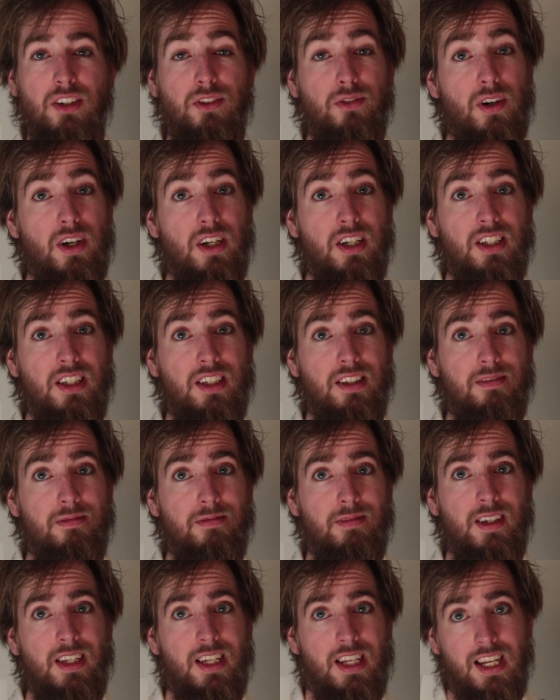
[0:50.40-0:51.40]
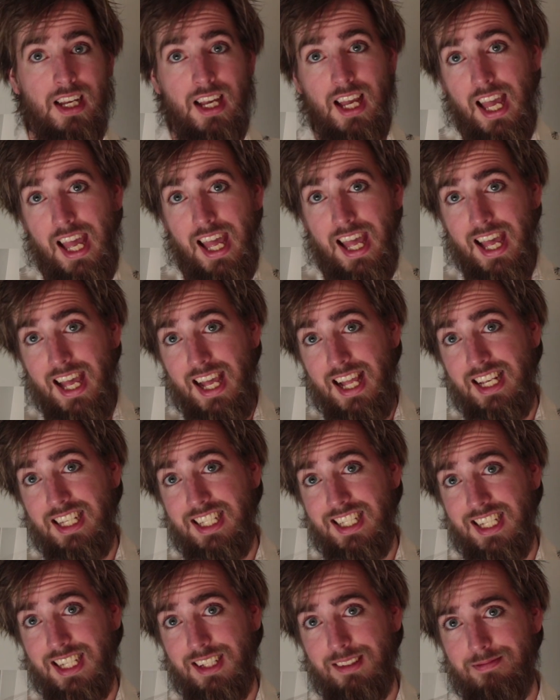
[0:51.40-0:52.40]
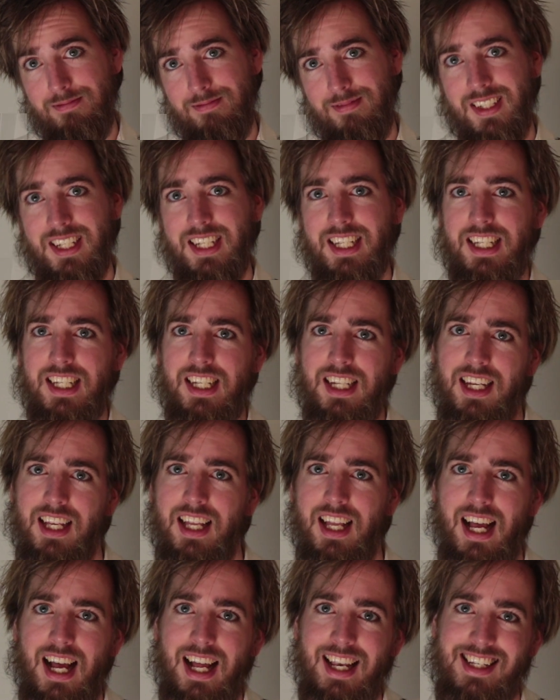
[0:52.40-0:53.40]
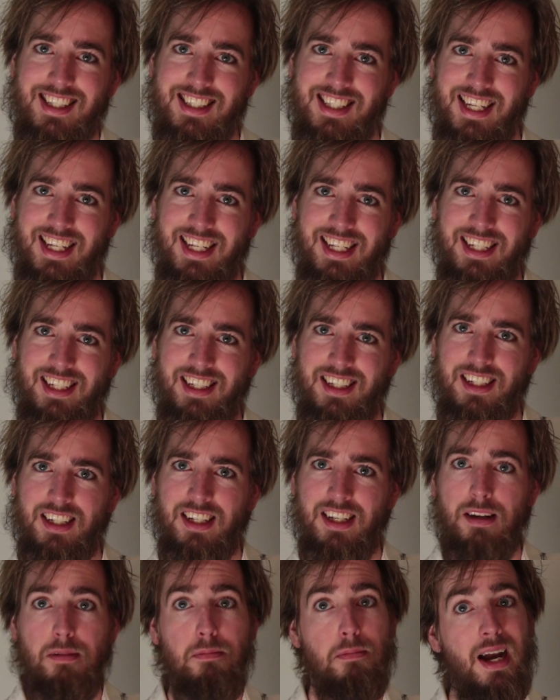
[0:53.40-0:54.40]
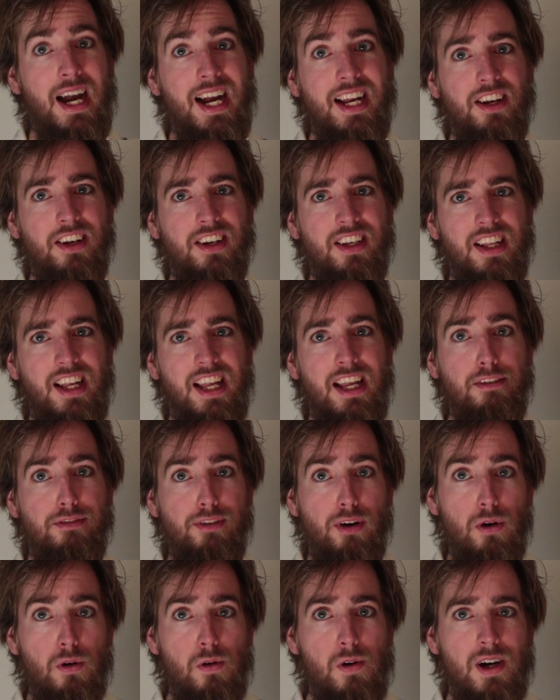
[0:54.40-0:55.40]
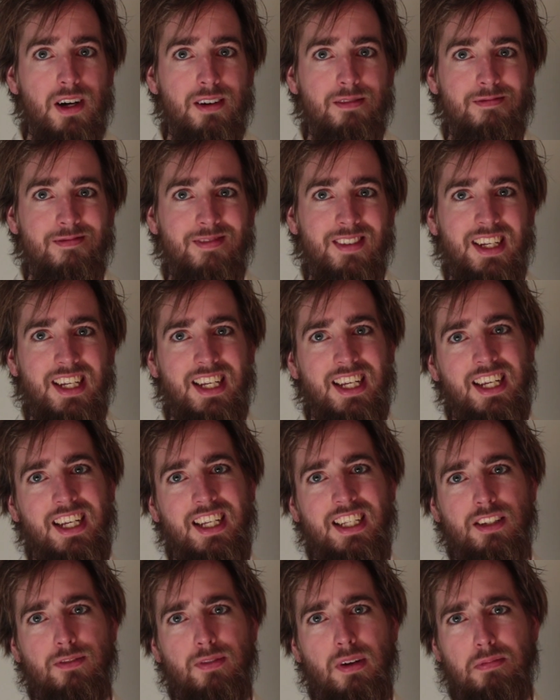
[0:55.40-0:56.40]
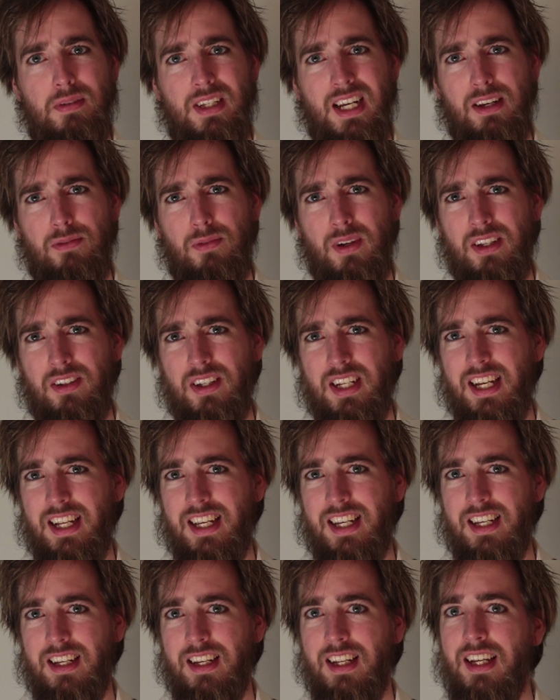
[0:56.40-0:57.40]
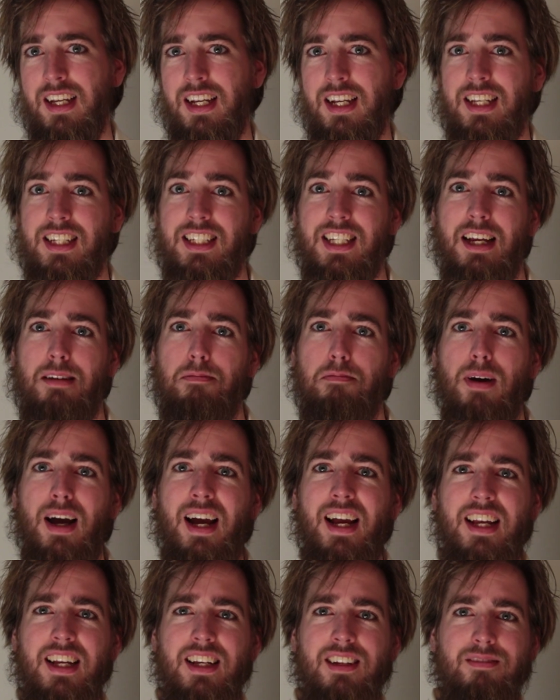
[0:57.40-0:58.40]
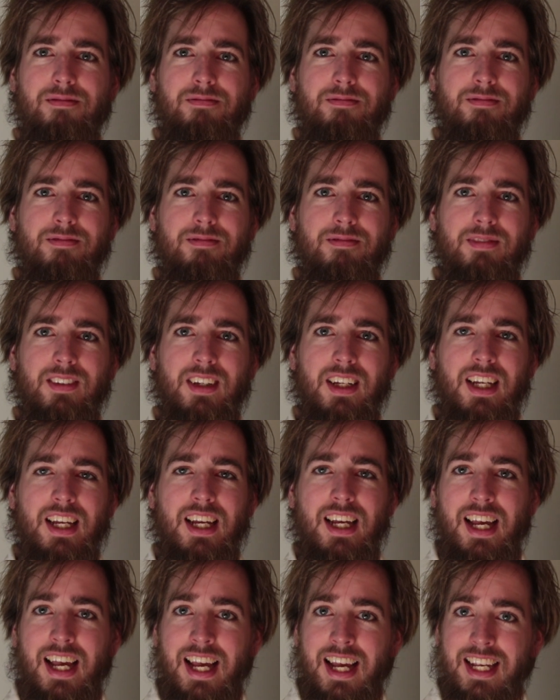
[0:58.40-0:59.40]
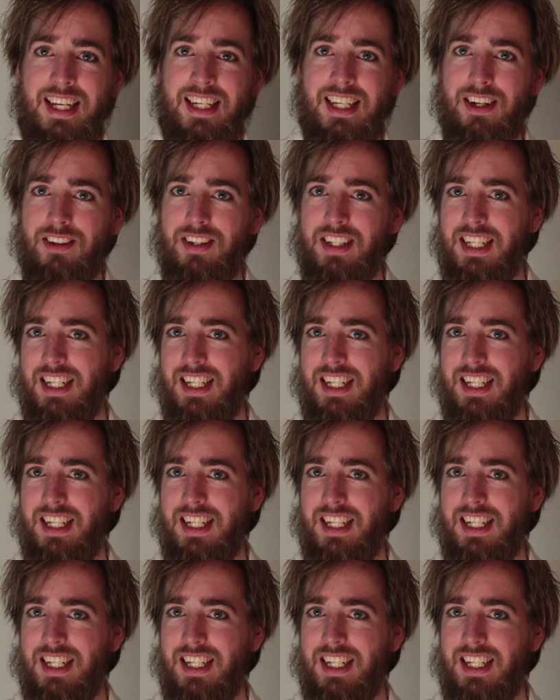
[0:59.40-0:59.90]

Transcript: drunk. And here I'll say pie.fo. It's a website where you can type pie and down